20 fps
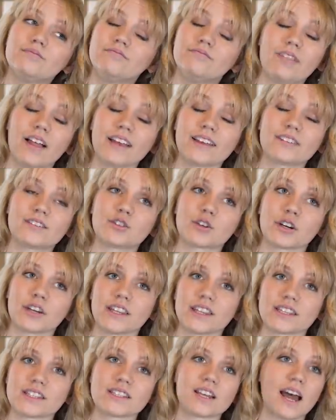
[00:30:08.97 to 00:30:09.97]
Like
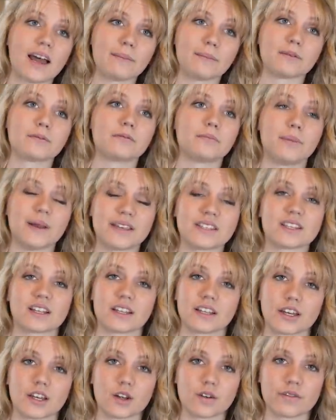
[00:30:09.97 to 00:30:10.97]
during this time of
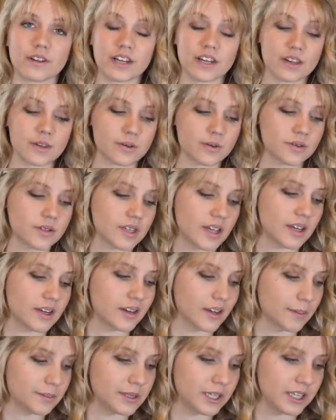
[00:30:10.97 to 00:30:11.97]
basically no videos
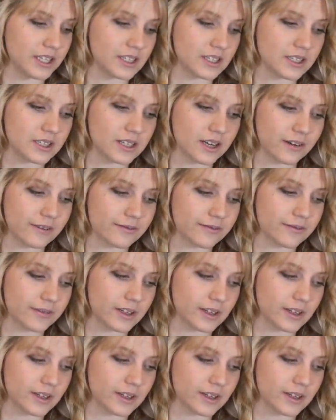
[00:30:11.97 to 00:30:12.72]
and updates and stuff.